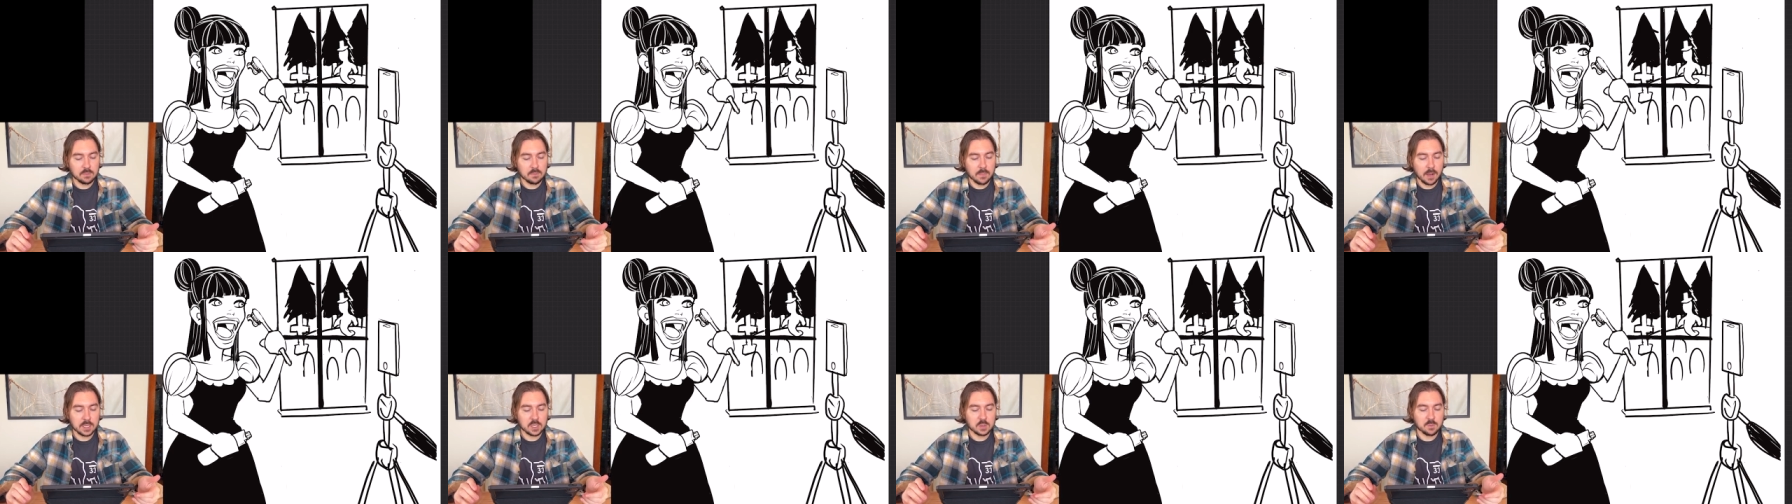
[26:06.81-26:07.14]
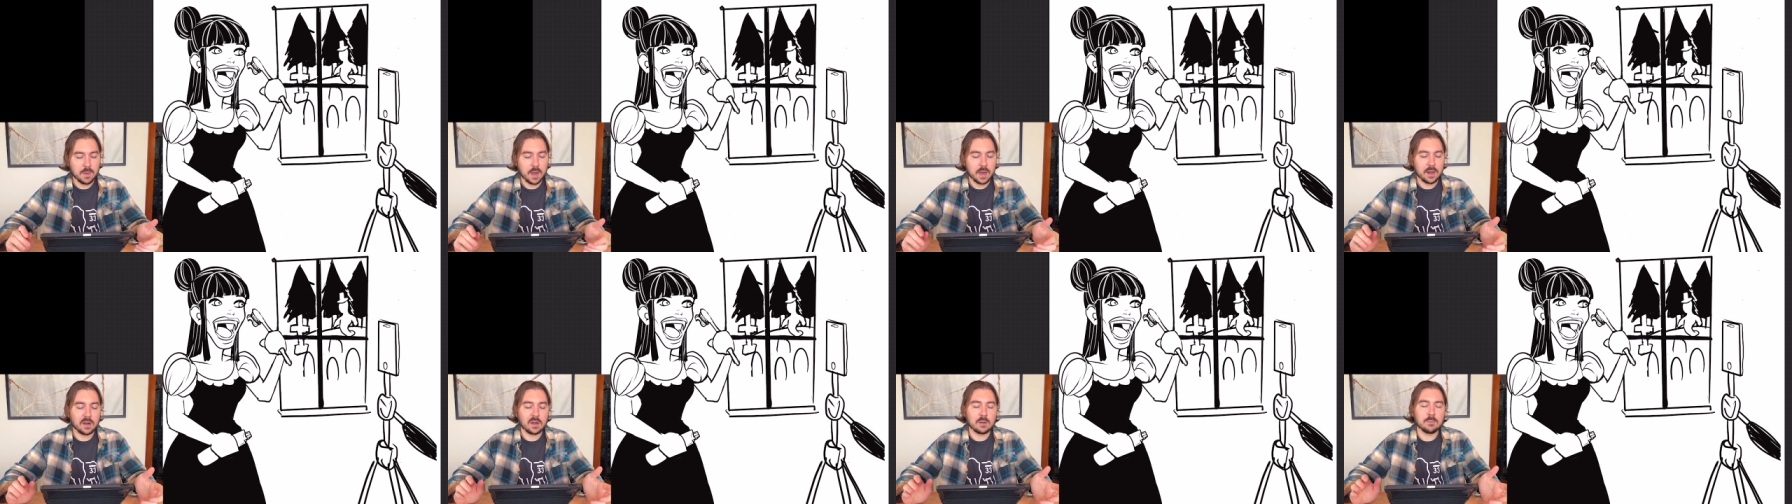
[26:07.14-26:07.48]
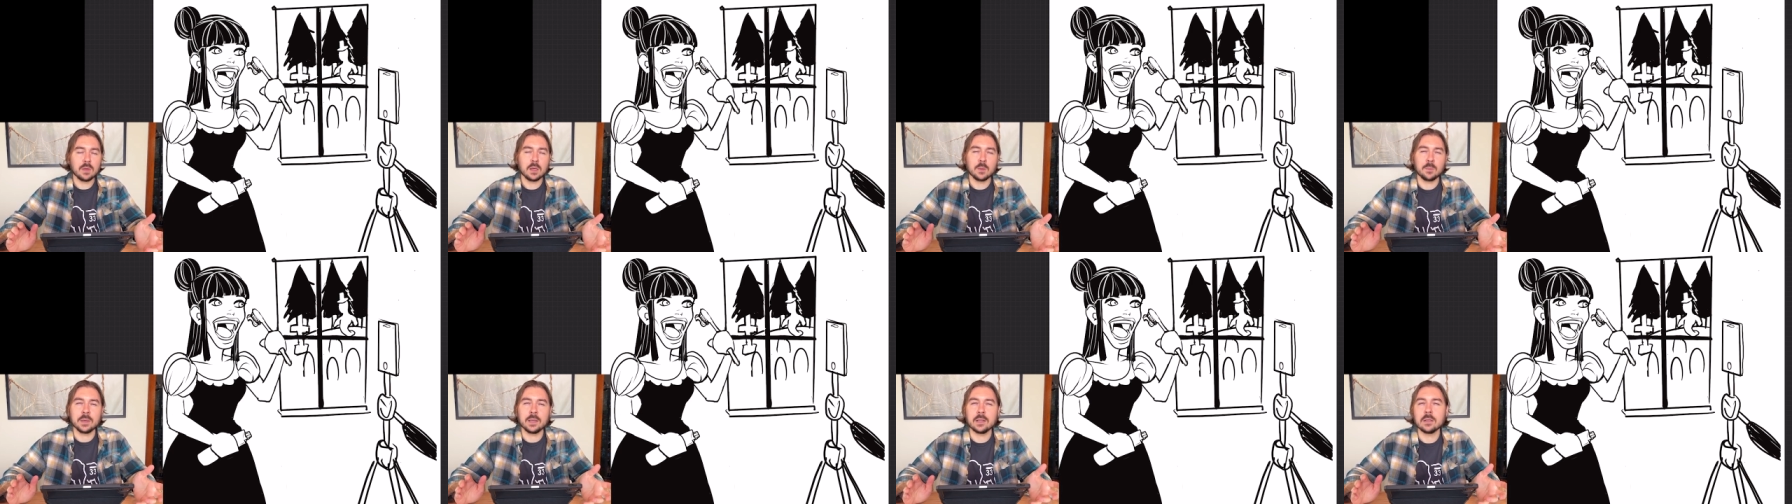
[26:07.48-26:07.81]
much better,
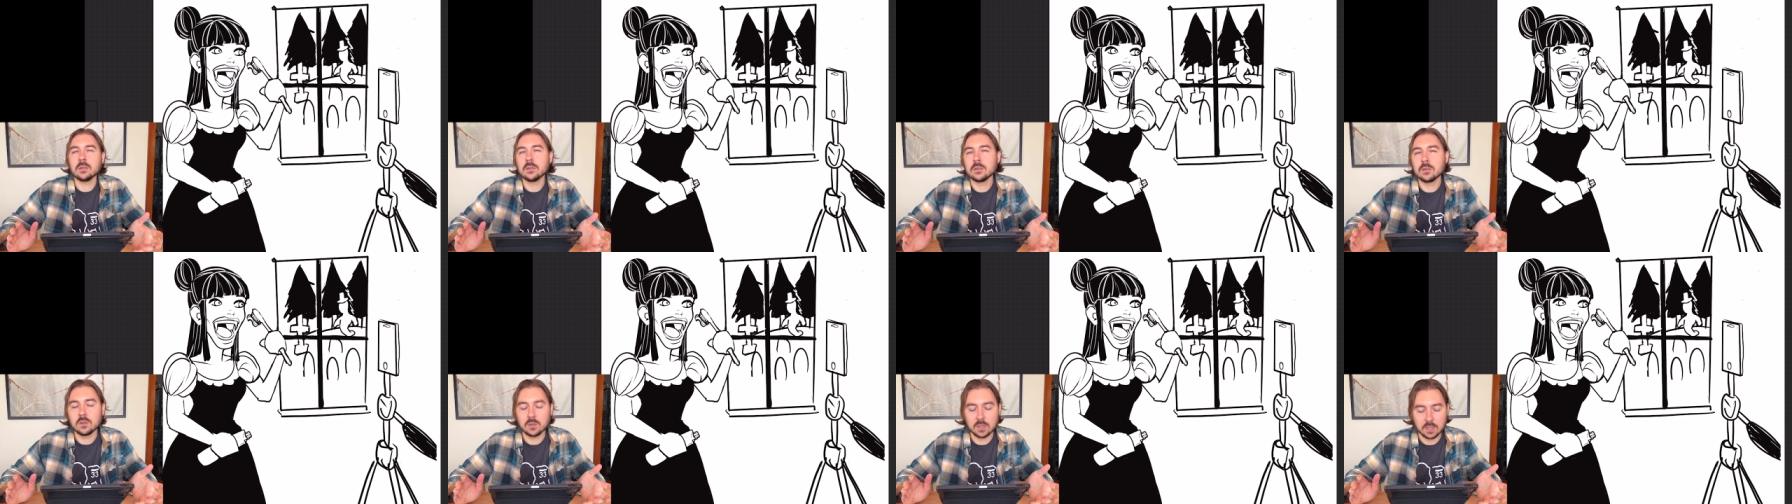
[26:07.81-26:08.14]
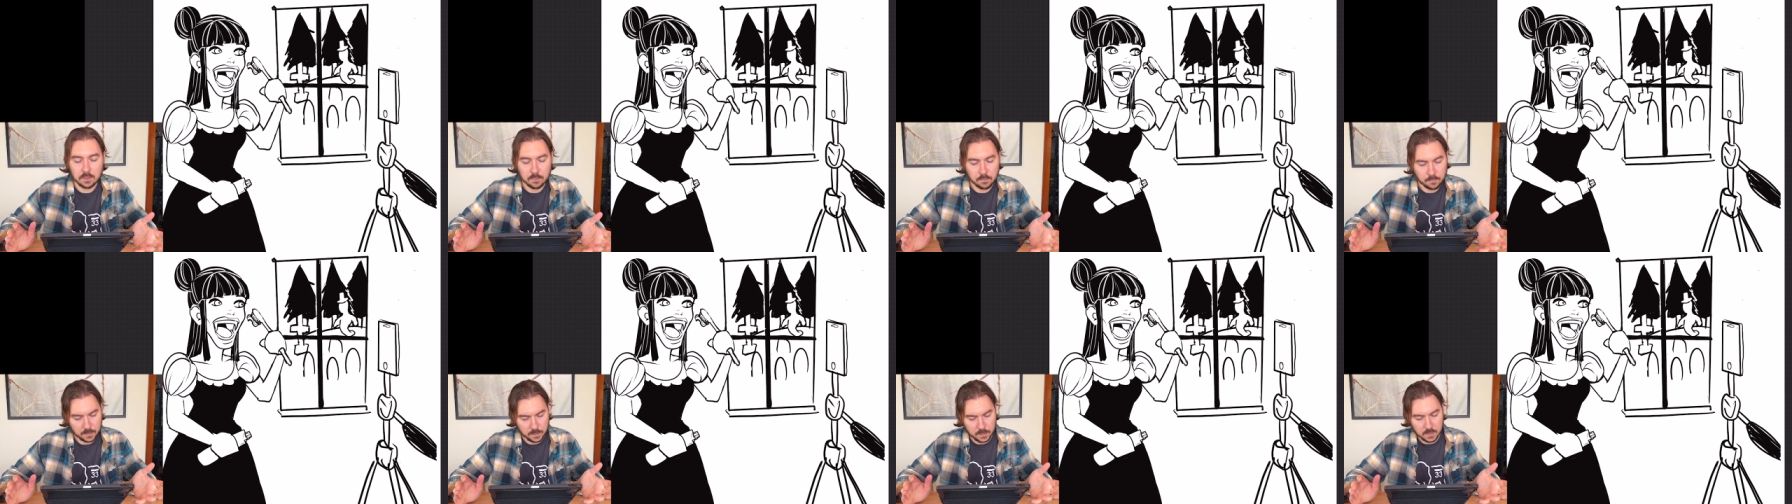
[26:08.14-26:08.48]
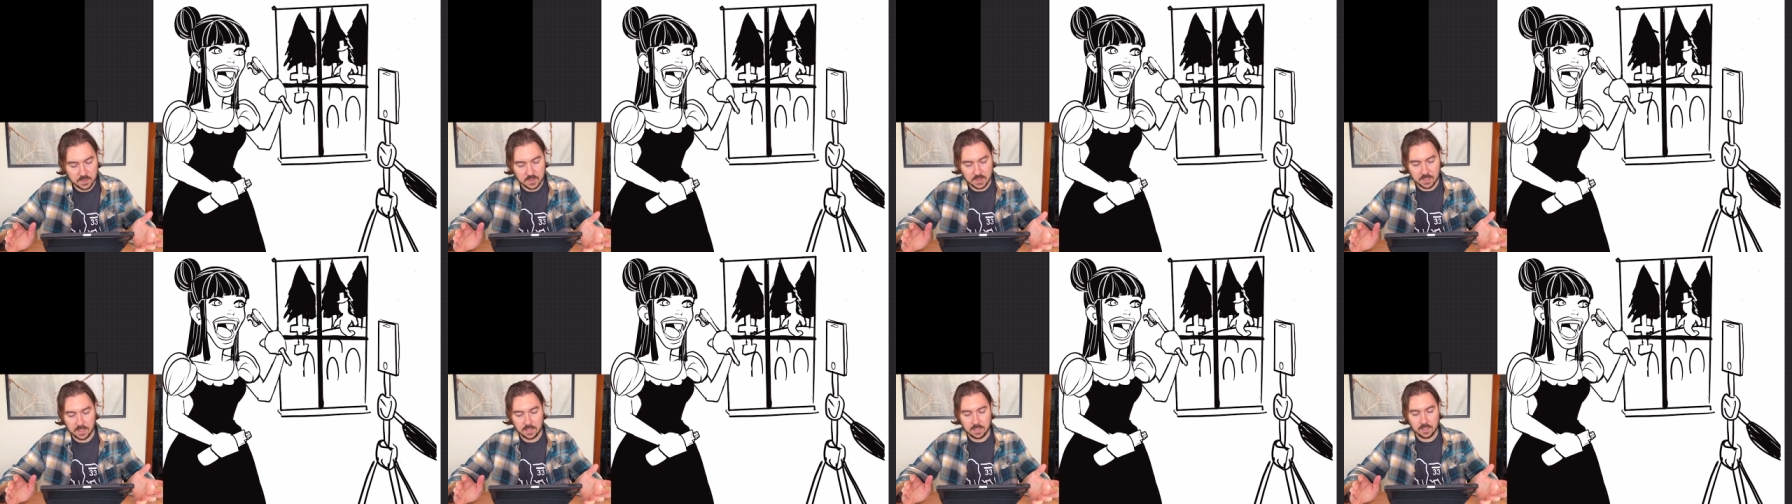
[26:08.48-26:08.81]
maybe a little
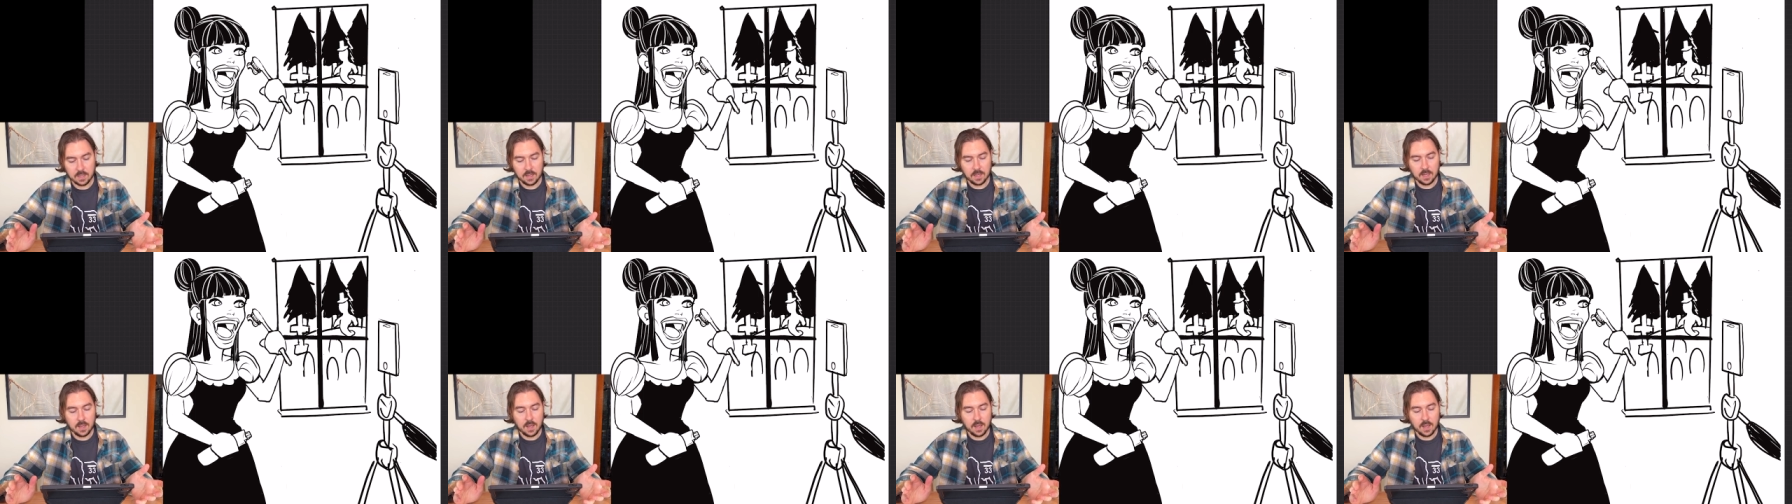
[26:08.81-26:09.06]
confusing,